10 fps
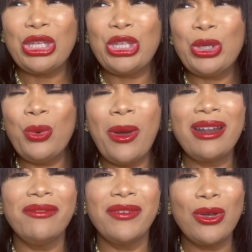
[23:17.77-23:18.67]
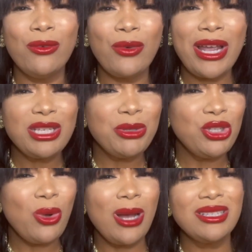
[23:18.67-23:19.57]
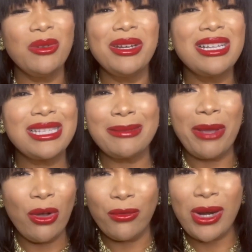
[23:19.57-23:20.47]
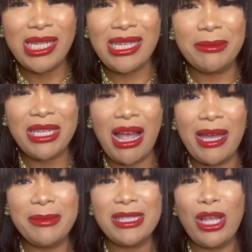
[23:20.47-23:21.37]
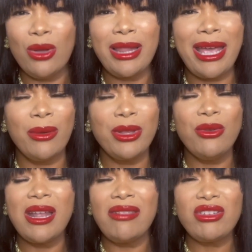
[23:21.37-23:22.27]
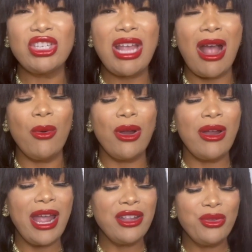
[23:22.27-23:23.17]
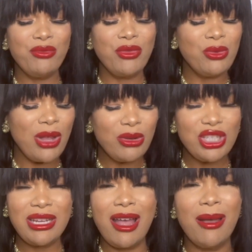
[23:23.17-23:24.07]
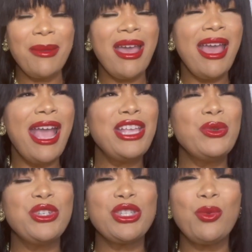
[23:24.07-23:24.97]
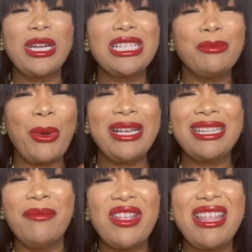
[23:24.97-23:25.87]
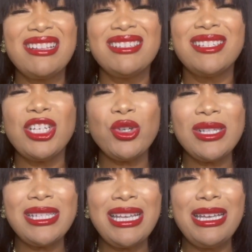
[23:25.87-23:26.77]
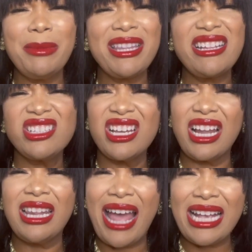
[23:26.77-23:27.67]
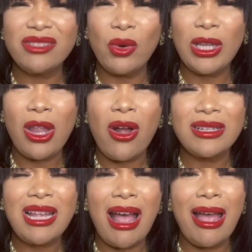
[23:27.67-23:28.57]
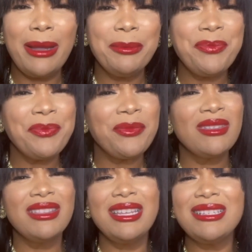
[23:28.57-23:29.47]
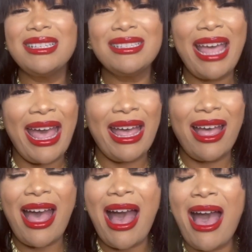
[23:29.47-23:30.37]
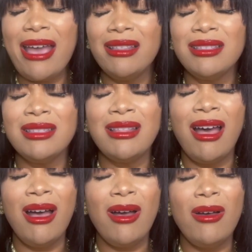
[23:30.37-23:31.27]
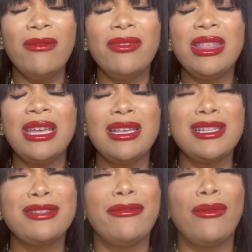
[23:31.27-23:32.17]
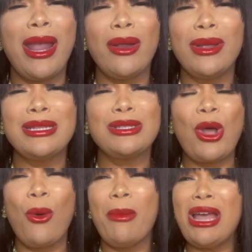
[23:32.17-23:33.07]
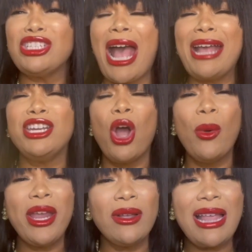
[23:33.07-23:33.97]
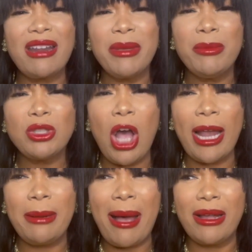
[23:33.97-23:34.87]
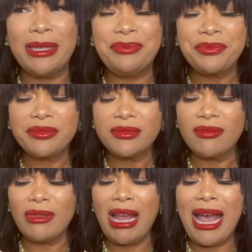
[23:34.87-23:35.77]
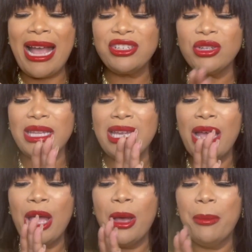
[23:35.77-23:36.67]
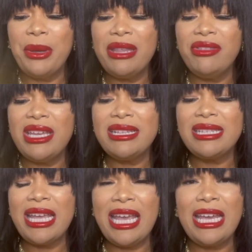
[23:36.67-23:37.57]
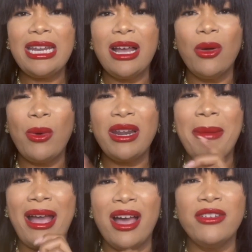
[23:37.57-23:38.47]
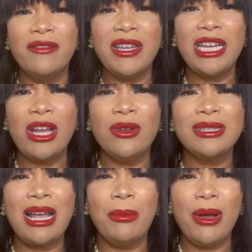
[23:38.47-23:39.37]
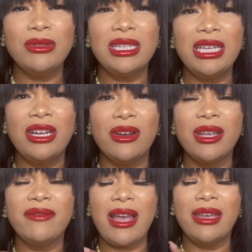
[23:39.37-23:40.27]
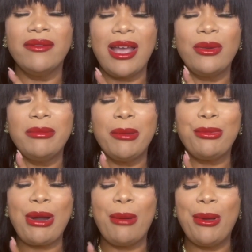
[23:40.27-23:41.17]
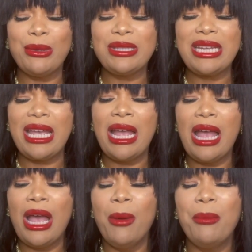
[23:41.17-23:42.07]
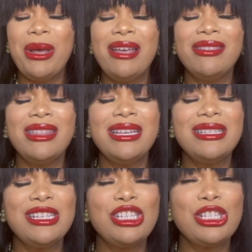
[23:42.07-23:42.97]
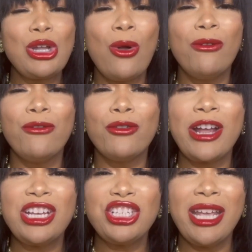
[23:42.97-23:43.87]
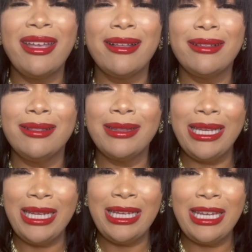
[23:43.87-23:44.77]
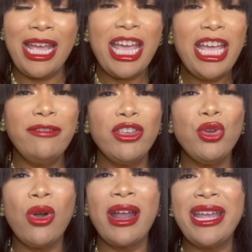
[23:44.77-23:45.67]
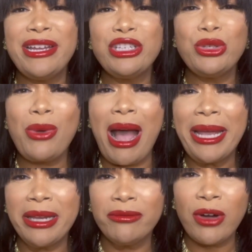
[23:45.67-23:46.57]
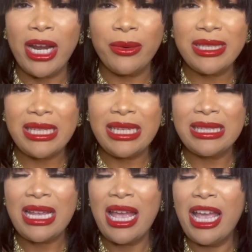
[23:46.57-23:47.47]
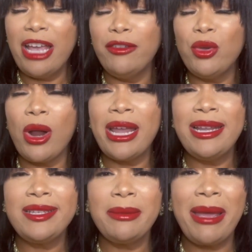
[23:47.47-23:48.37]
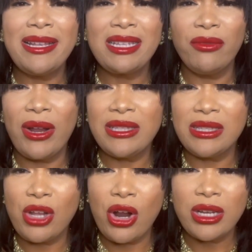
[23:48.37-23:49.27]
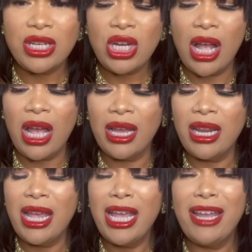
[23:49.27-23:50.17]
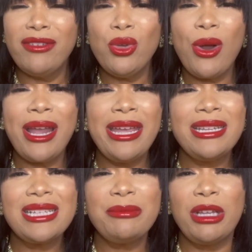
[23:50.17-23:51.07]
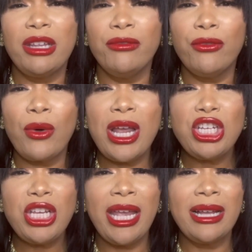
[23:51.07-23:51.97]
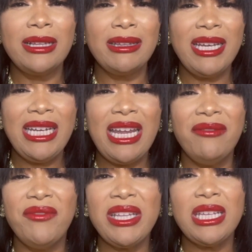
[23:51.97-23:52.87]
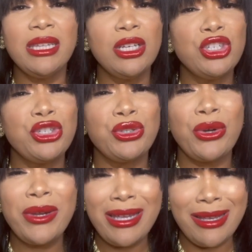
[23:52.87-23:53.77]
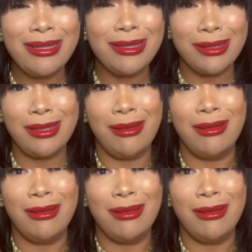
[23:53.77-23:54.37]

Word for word: you want to feel fresh, but you also want to smell fresh sometimes. So like when you get out the shower and you, you lotion up and you just want to spray something that's citrusy, but that's going to last for a long time. This is that. I love this fragrance so much. I don't hear a lot of people talking about it. I actually put this in one of my other videos. I'll post it here if I if I remember, I'll post it. But this is so fresh and clean. If you are into high-end fragrances, if you are into Maison Francis Kurkdjian, if you are into smelling fresh and clean and feeling luxurious,